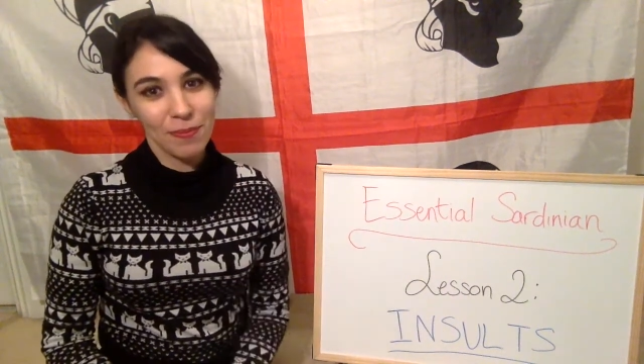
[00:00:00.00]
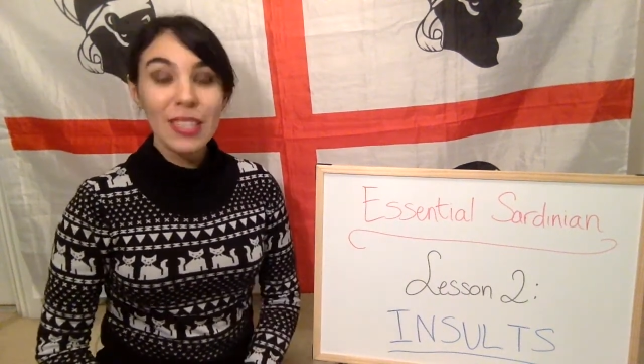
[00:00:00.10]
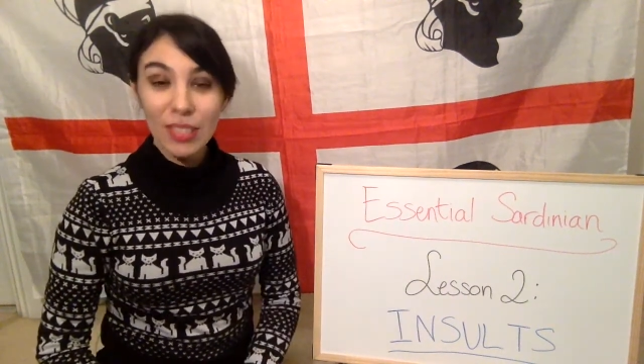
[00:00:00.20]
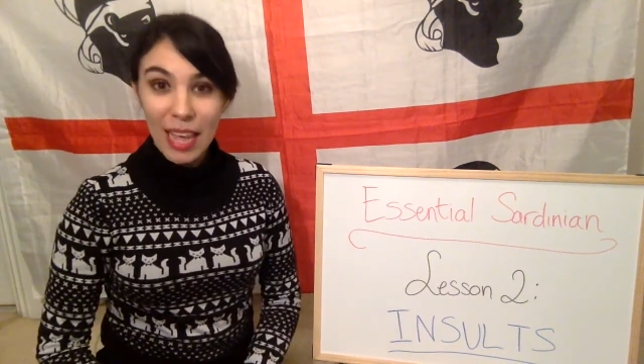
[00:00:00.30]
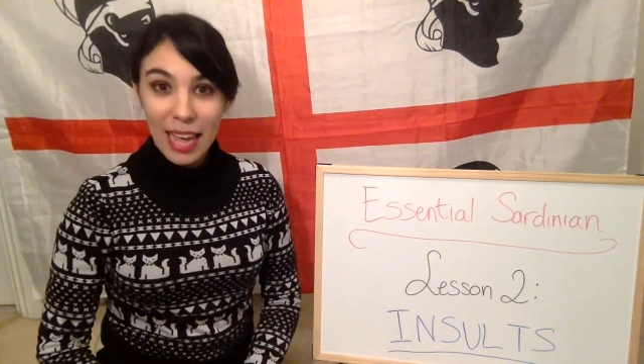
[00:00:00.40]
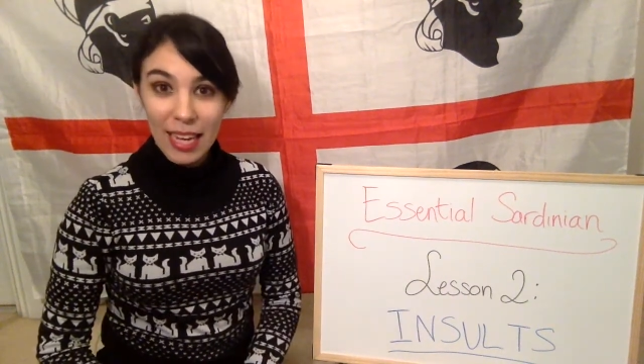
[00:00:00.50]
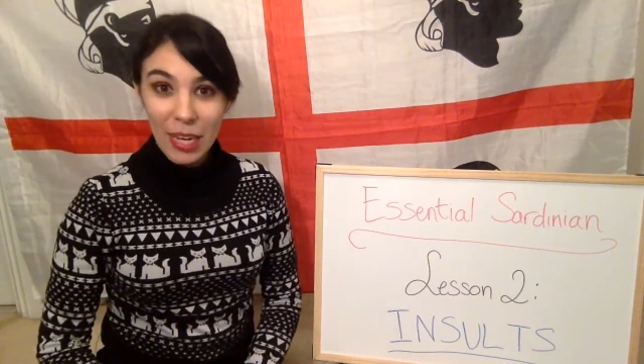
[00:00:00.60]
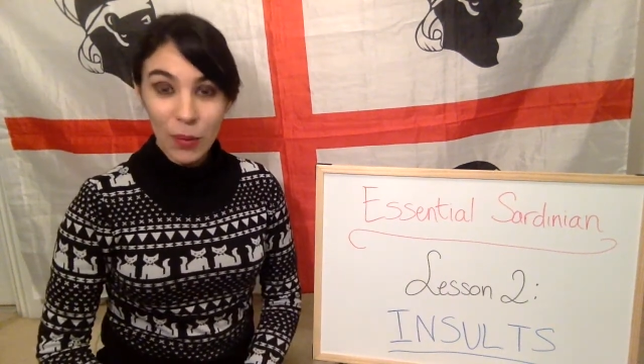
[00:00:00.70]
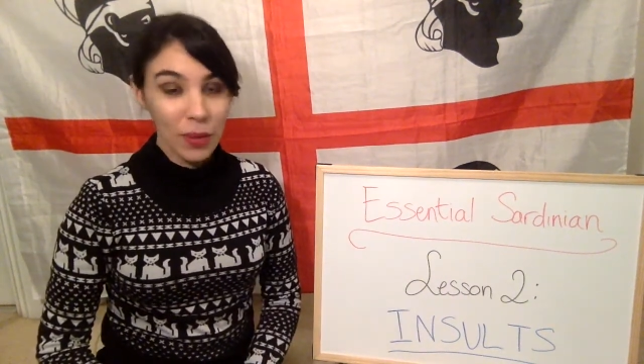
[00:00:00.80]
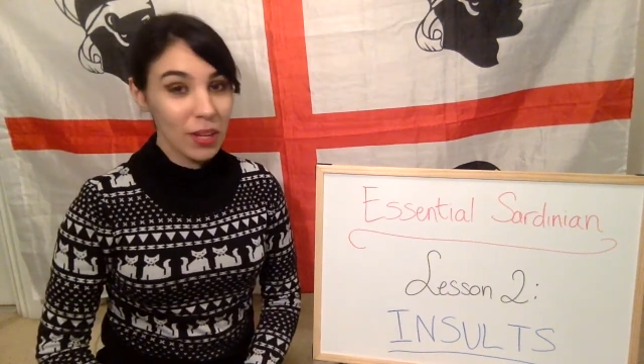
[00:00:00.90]
Today
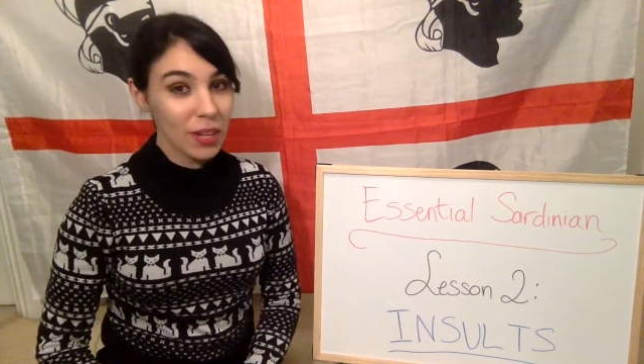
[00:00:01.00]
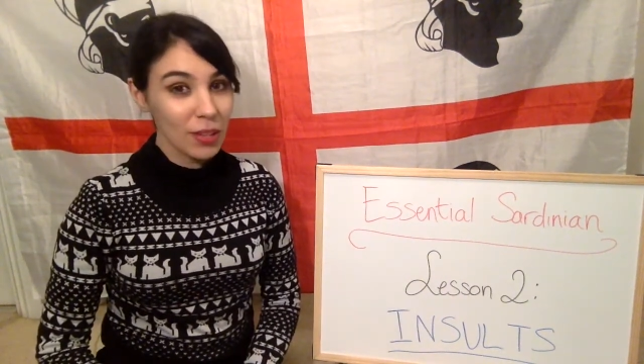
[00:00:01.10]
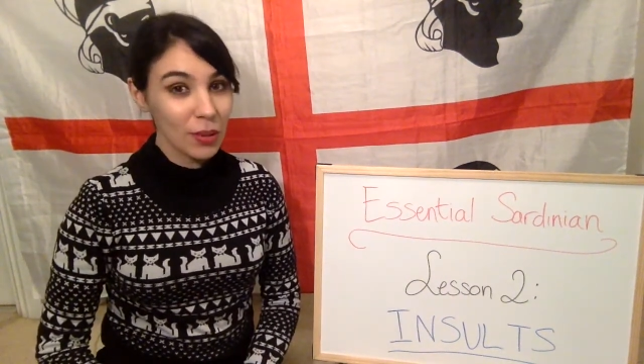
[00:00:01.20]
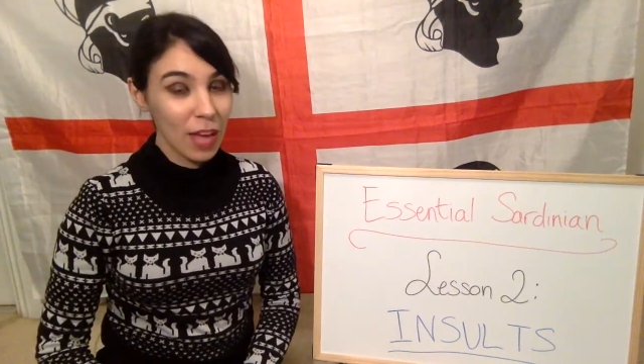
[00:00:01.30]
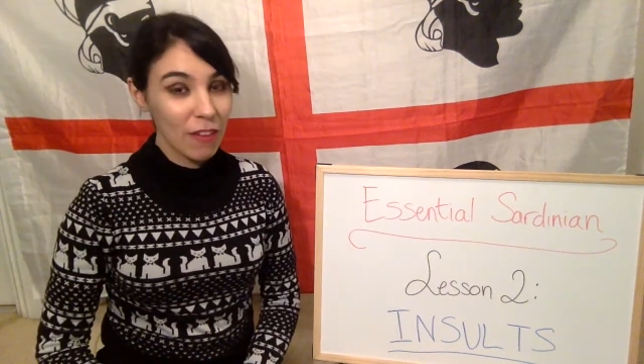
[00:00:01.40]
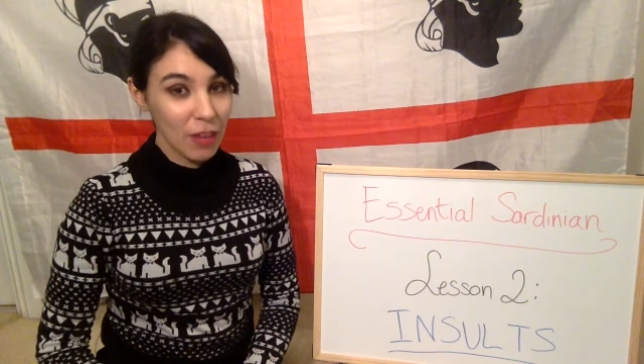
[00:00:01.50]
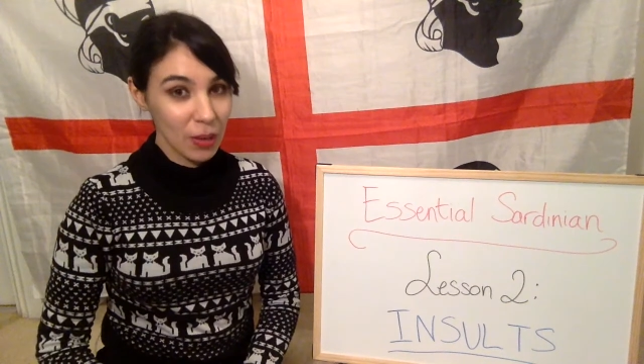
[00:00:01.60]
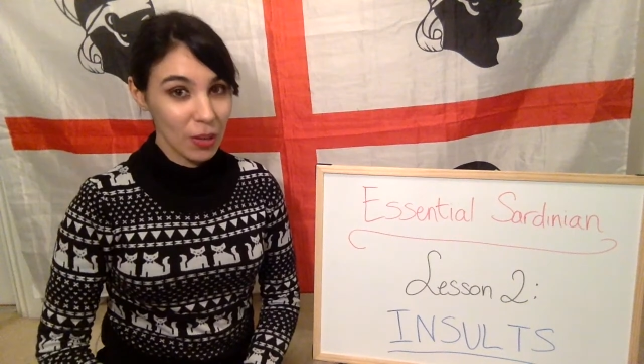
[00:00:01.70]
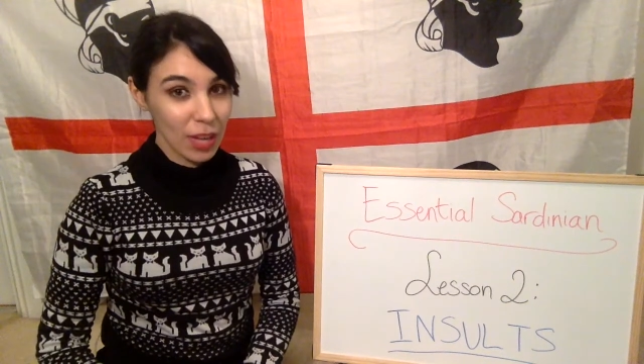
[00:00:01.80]
we're going to have a look